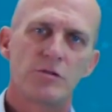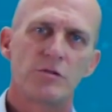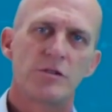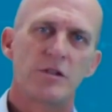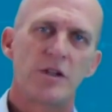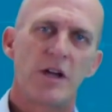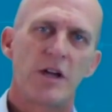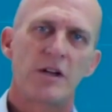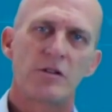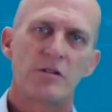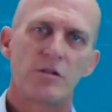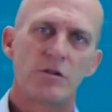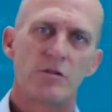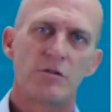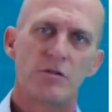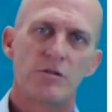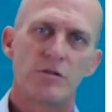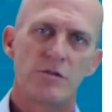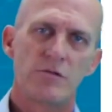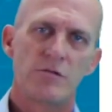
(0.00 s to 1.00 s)

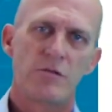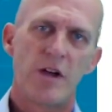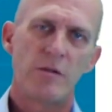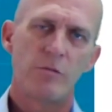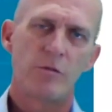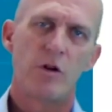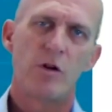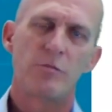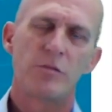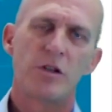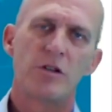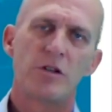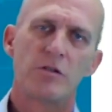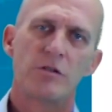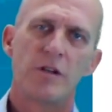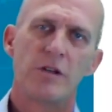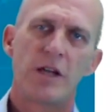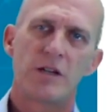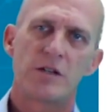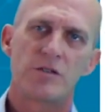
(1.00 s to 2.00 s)
diagnose fiber optic
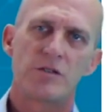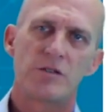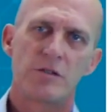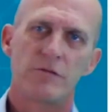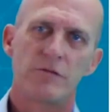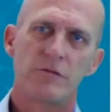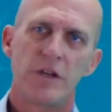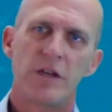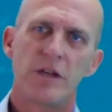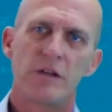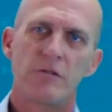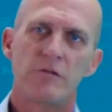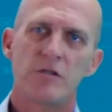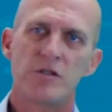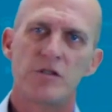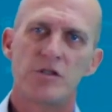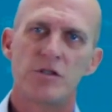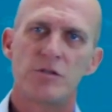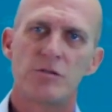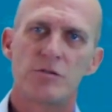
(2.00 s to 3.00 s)
connectors if they have
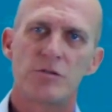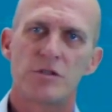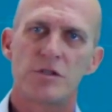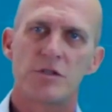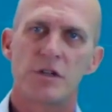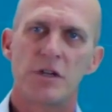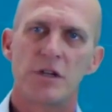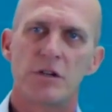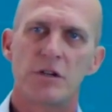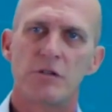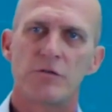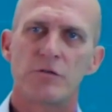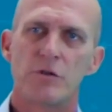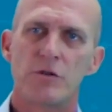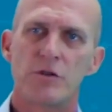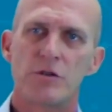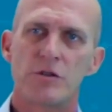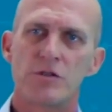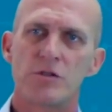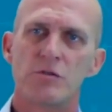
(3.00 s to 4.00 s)
issues. And of
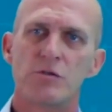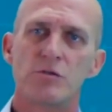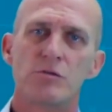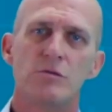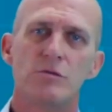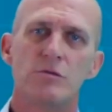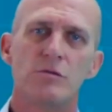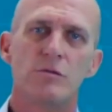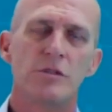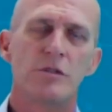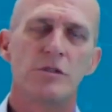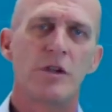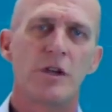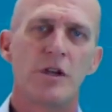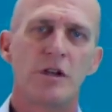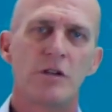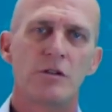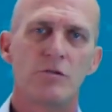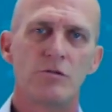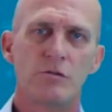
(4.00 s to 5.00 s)
course, you
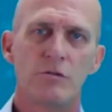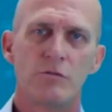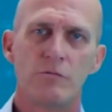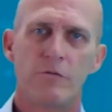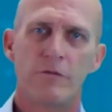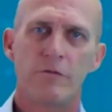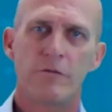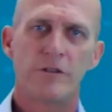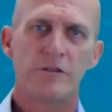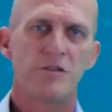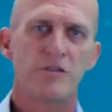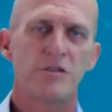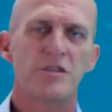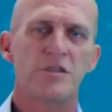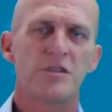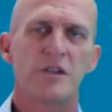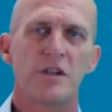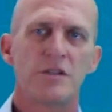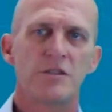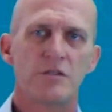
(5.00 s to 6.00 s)
can do various
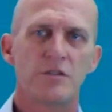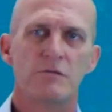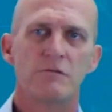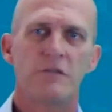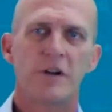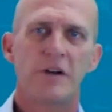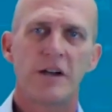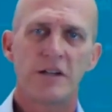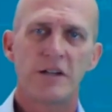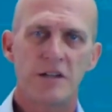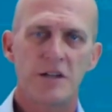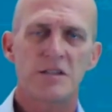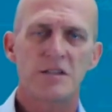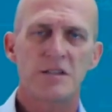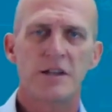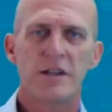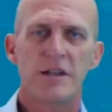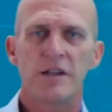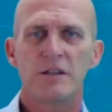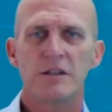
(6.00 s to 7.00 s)
scans on
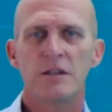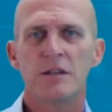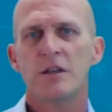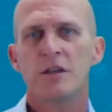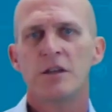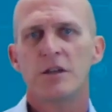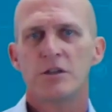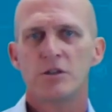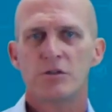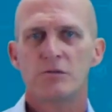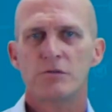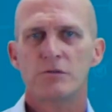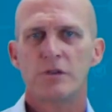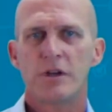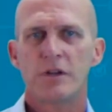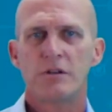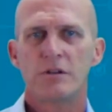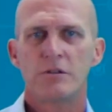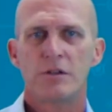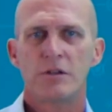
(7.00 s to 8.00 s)
wireless LAN to
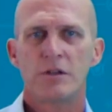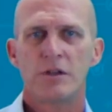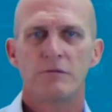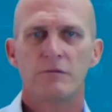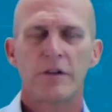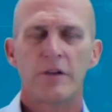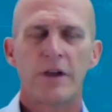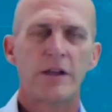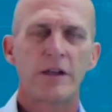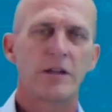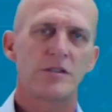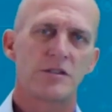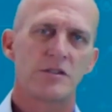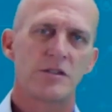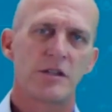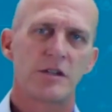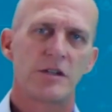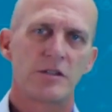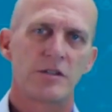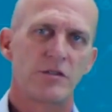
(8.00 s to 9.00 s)
run a wireless
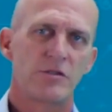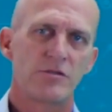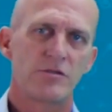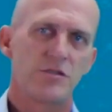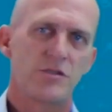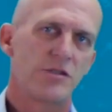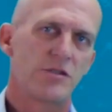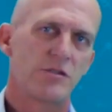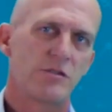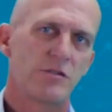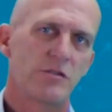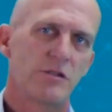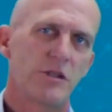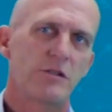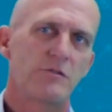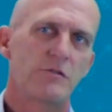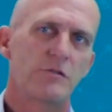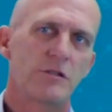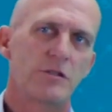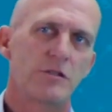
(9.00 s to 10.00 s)
diagnosis on your
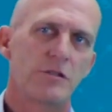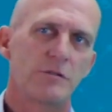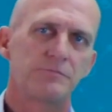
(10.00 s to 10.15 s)
network.